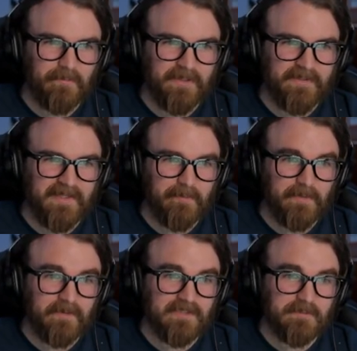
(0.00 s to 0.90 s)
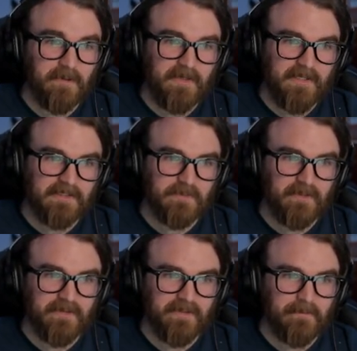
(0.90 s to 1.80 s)
play the game, but you can spawn in as
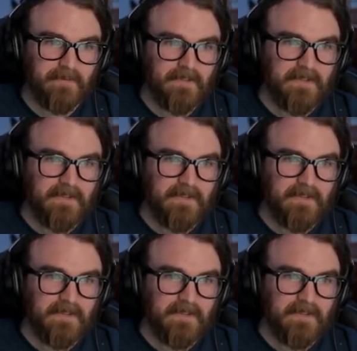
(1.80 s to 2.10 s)
one of them.